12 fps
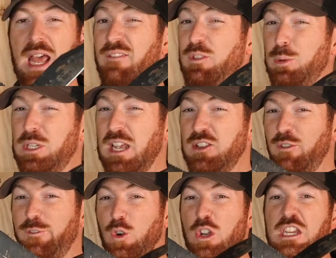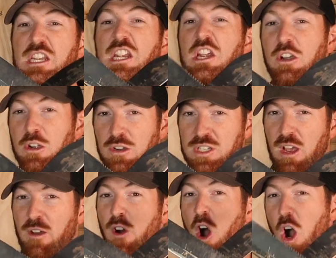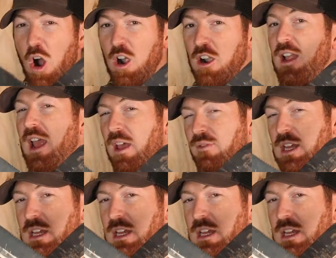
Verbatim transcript: that have the potential for years of hard, heavy